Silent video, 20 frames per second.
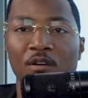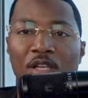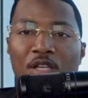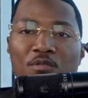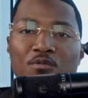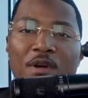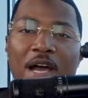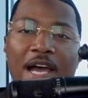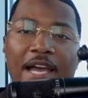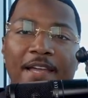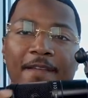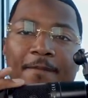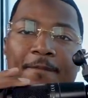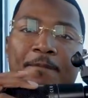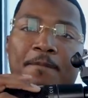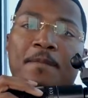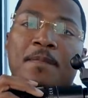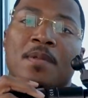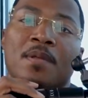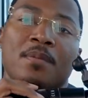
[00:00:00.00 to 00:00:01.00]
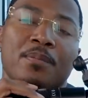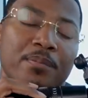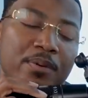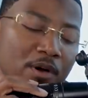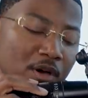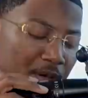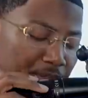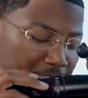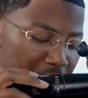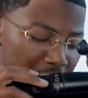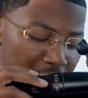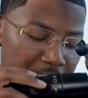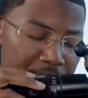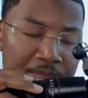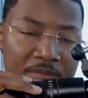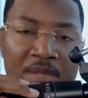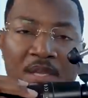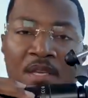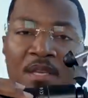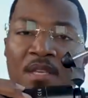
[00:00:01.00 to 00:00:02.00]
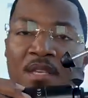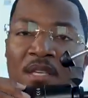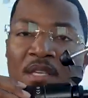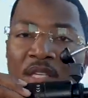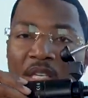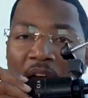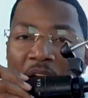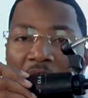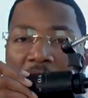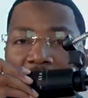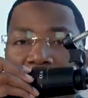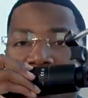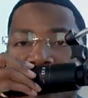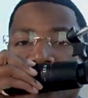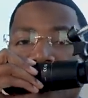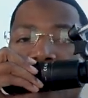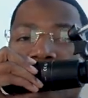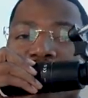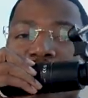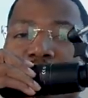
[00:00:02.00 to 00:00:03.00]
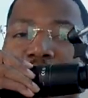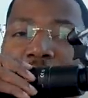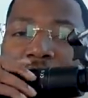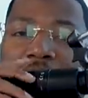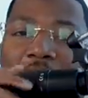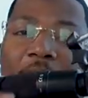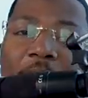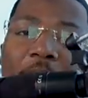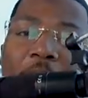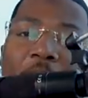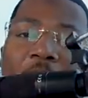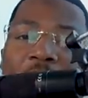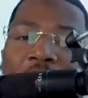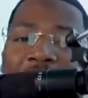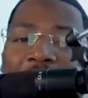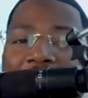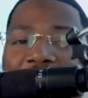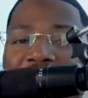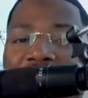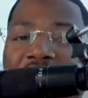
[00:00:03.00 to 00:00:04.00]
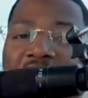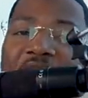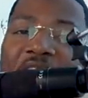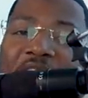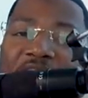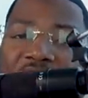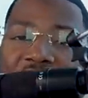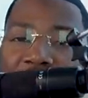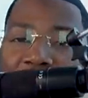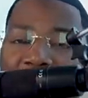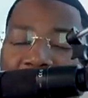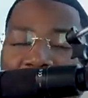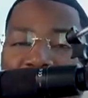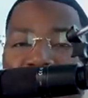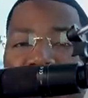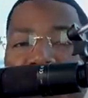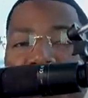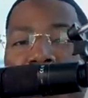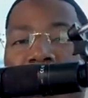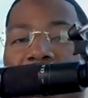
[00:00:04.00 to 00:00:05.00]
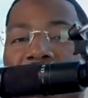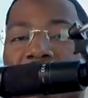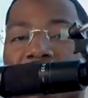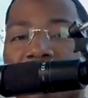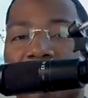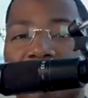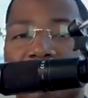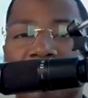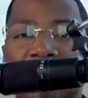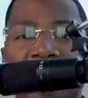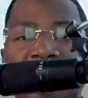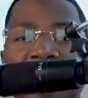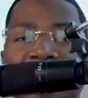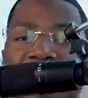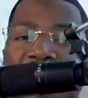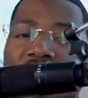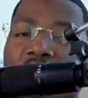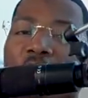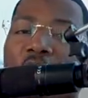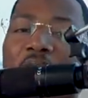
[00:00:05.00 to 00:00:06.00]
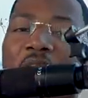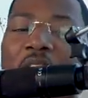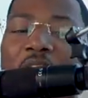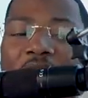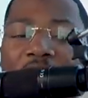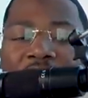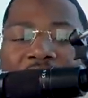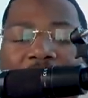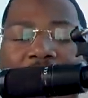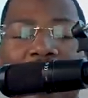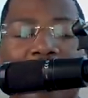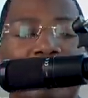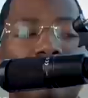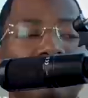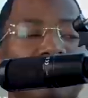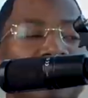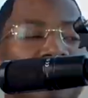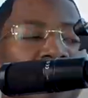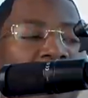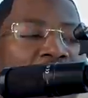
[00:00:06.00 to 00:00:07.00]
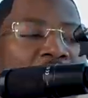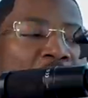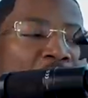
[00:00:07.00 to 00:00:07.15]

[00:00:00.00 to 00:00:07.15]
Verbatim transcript: only right, pardon me, uh, it's only right that I share some of the information. You know, a lot of times